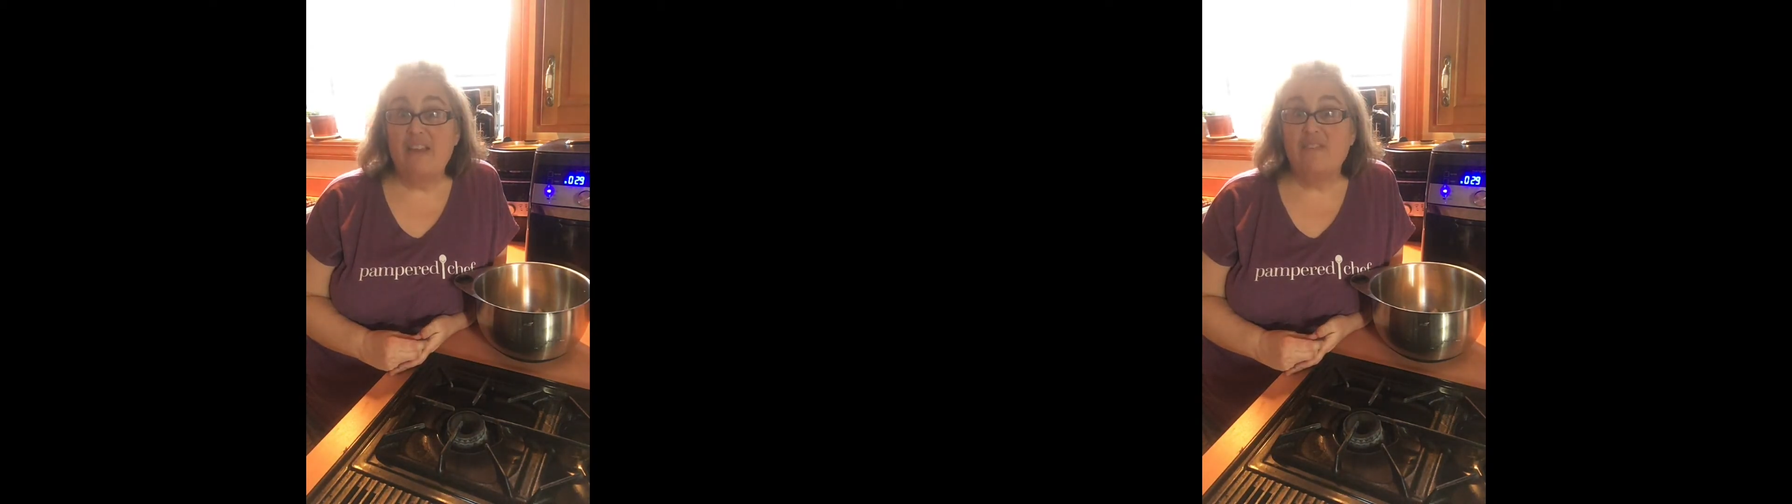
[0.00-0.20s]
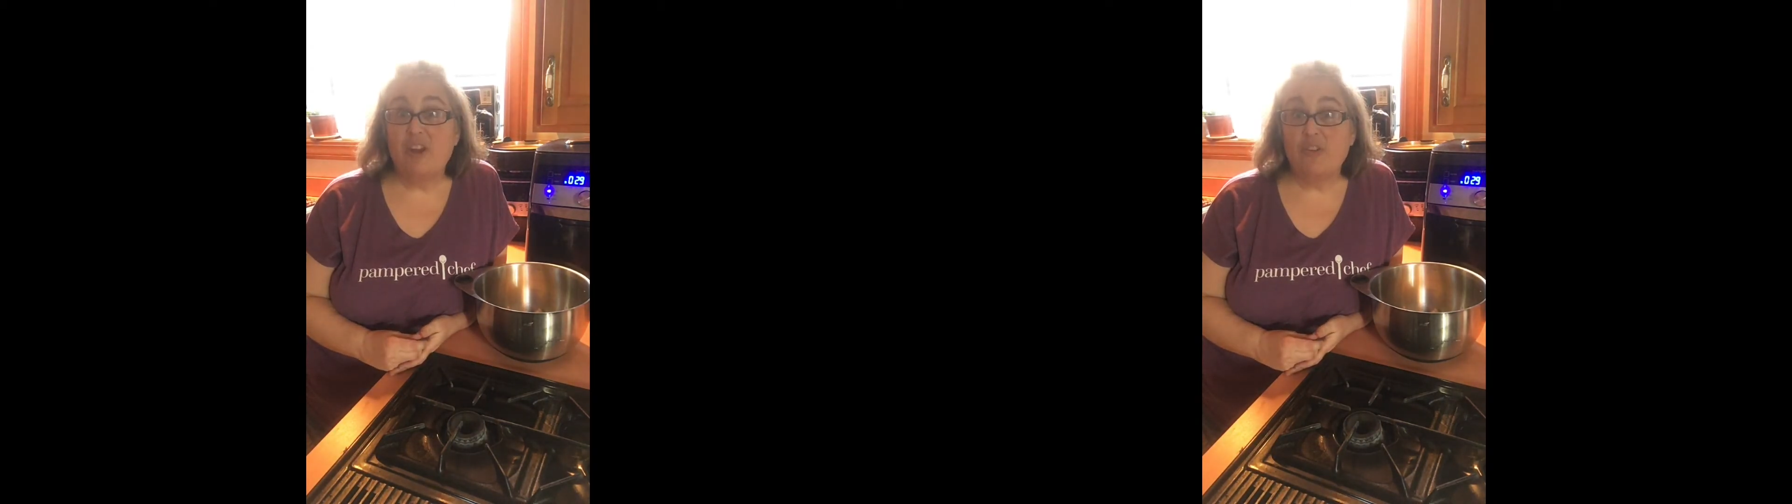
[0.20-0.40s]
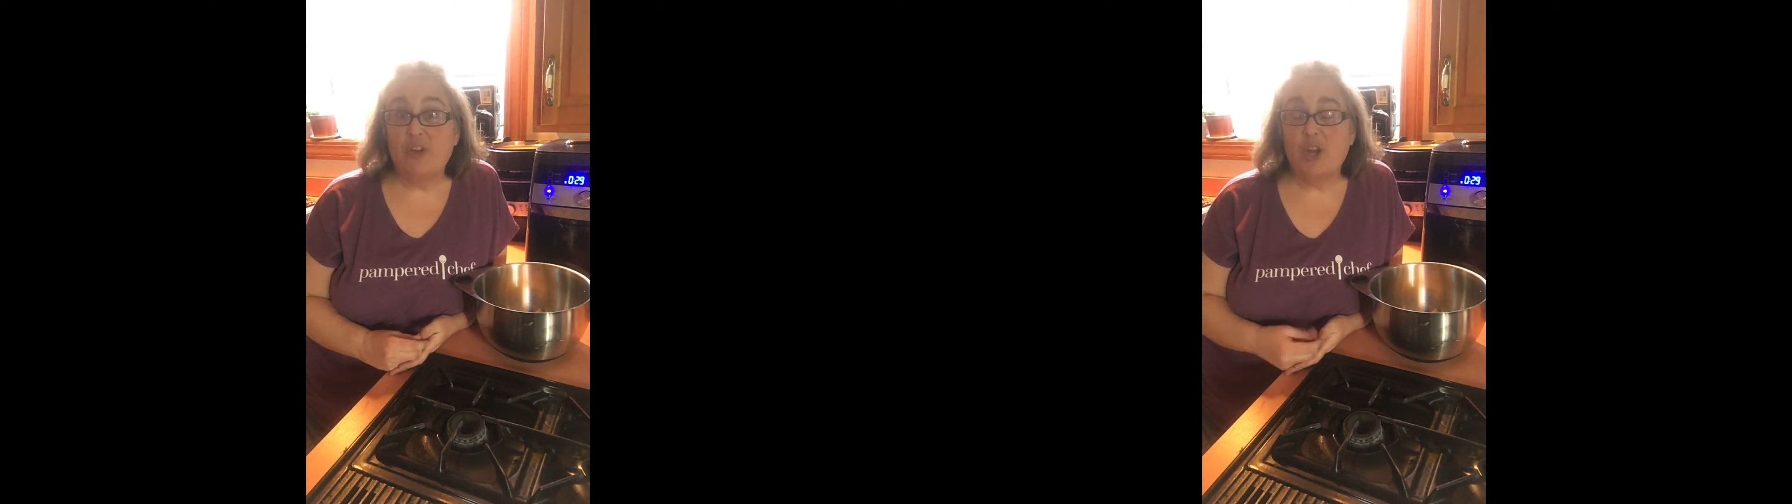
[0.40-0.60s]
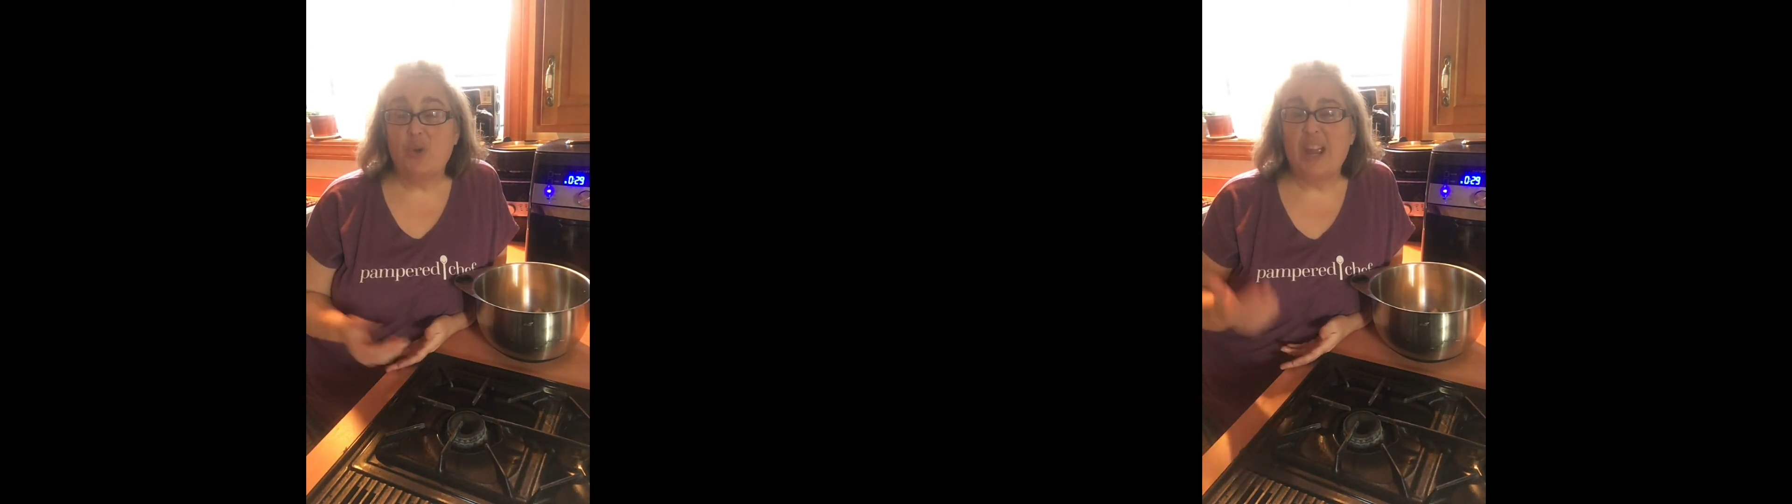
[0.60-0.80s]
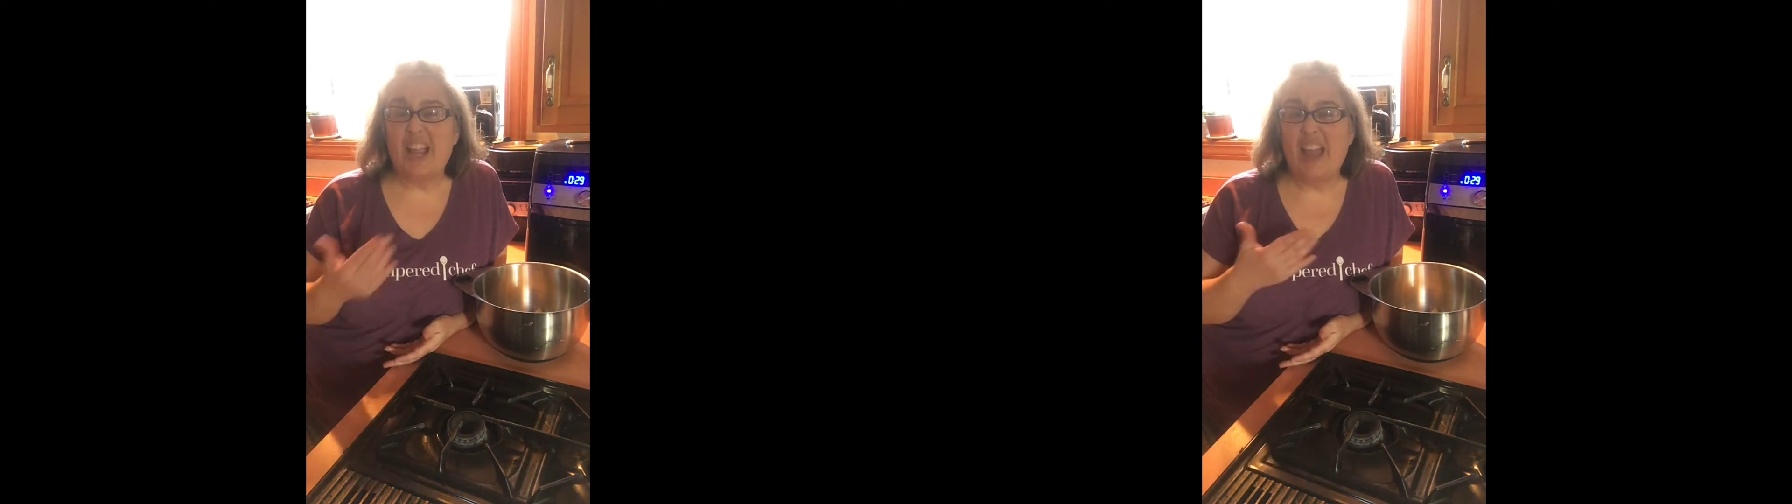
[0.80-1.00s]
Very, very
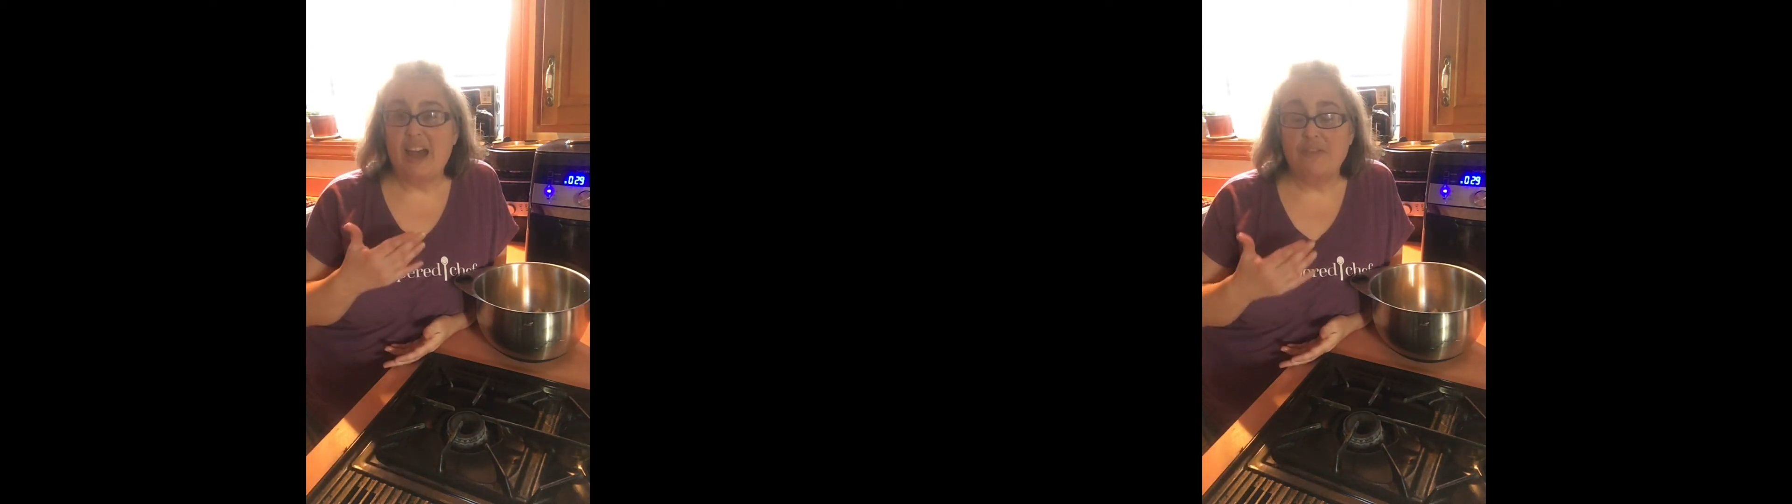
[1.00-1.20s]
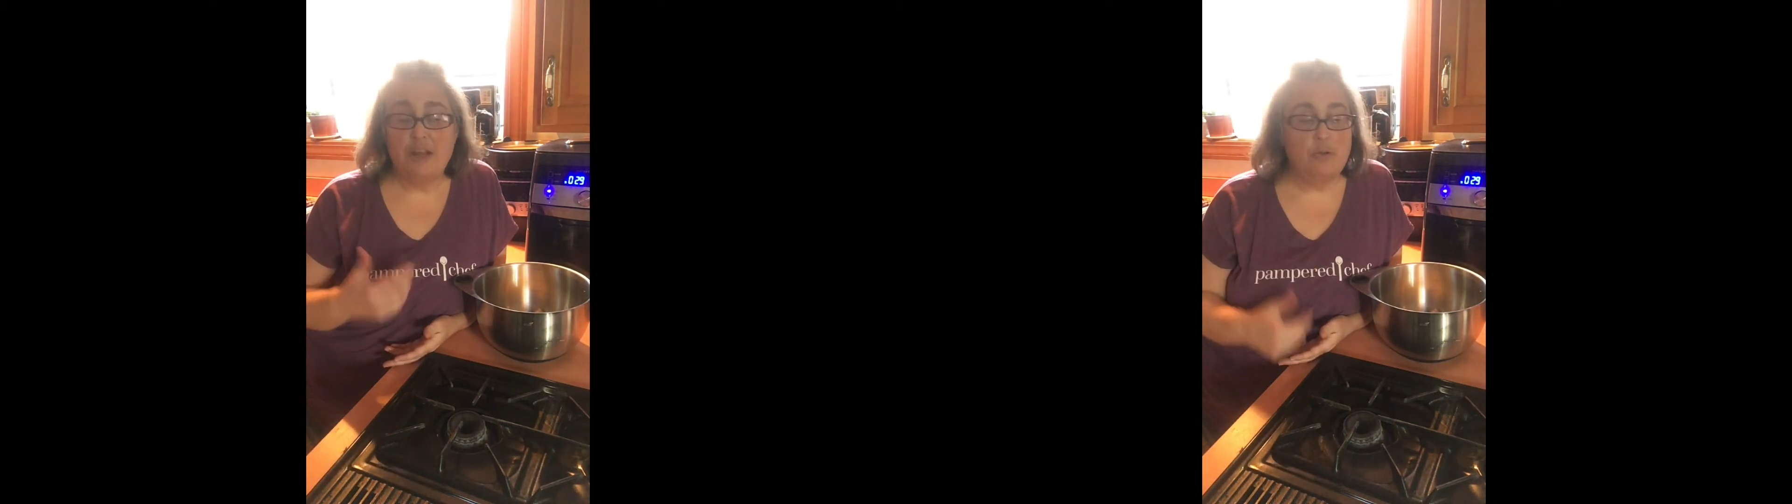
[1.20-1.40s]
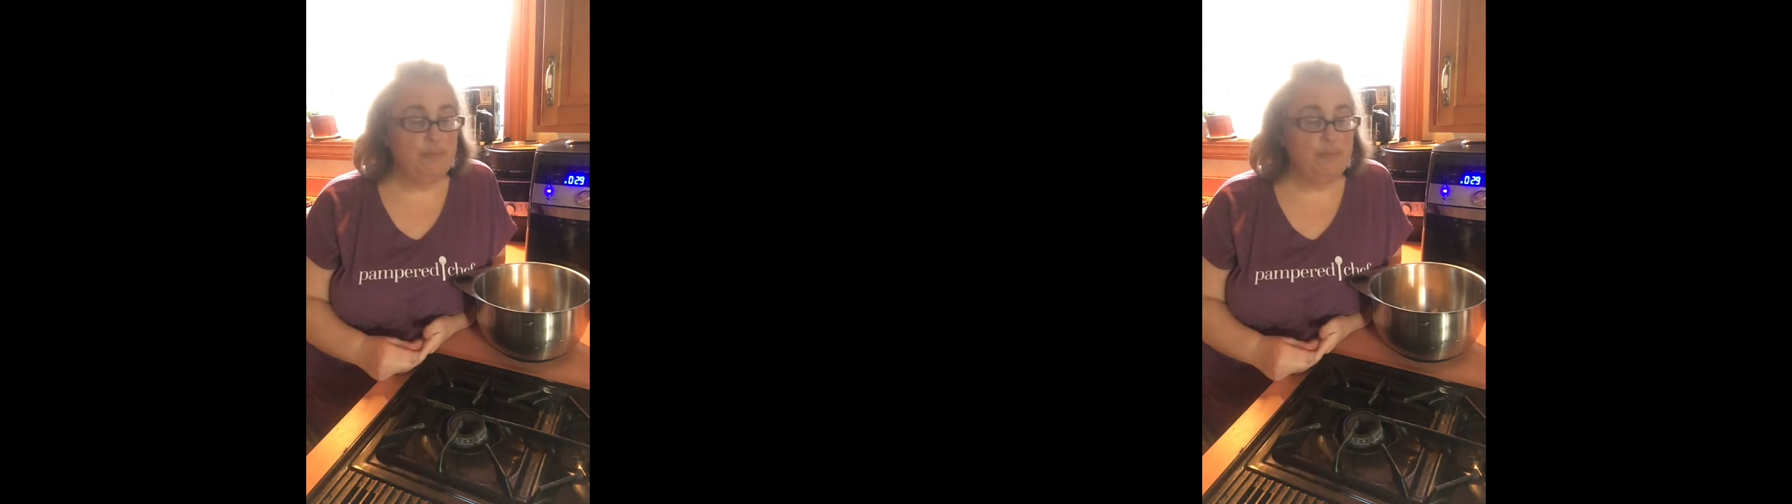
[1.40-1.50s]
quick, half-an-hour